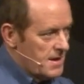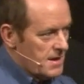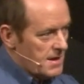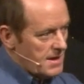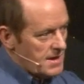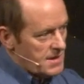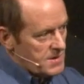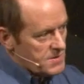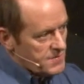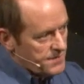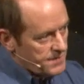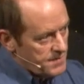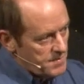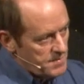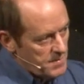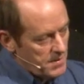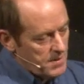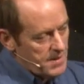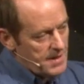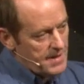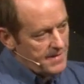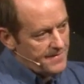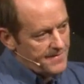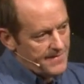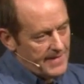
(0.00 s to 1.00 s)
is for
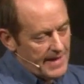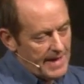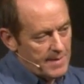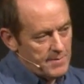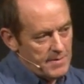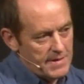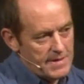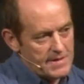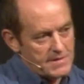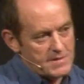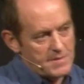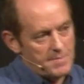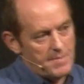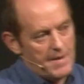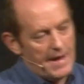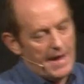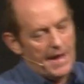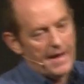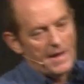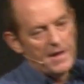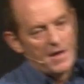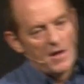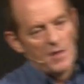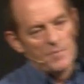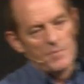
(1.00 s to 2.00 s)
me, family is
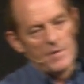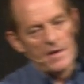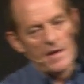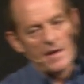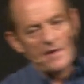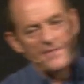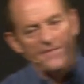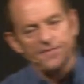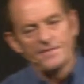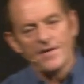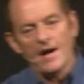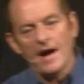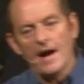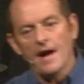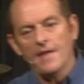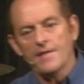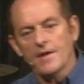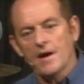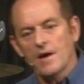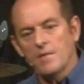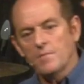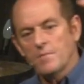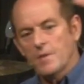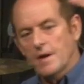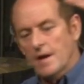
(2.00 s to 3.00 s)
about being a
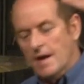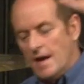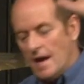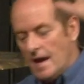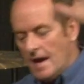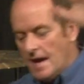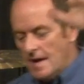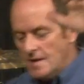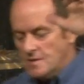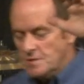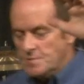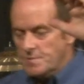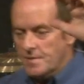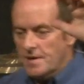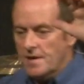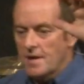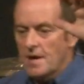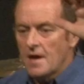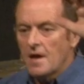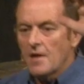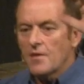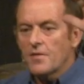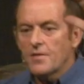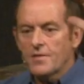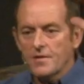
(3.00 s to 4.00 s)
father, being a husband.
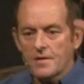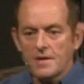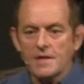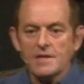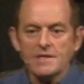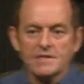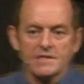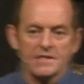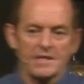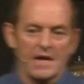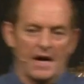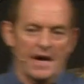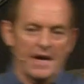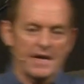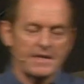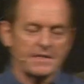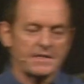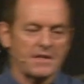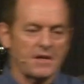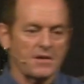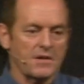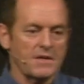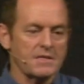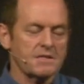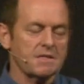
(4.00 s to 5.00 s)
These days,
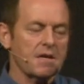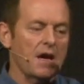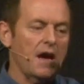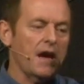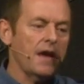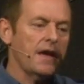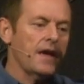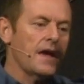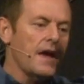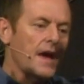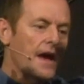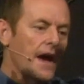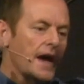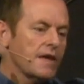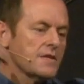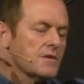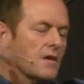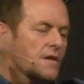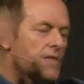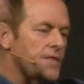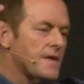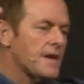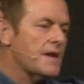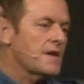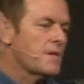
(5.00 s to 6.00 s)
can I say, as
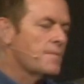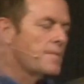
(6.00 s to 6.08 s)
I think